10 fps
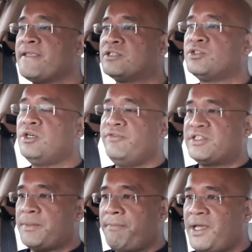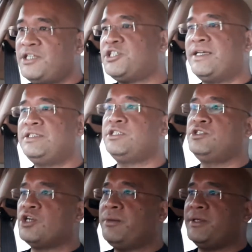So no, if it's a major
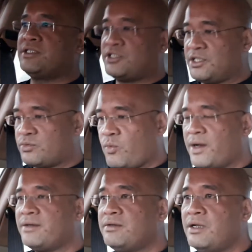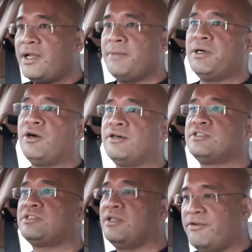engine job, it's just one labor
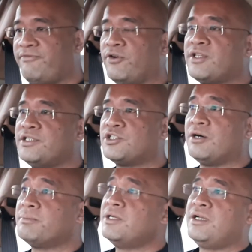cost for that job.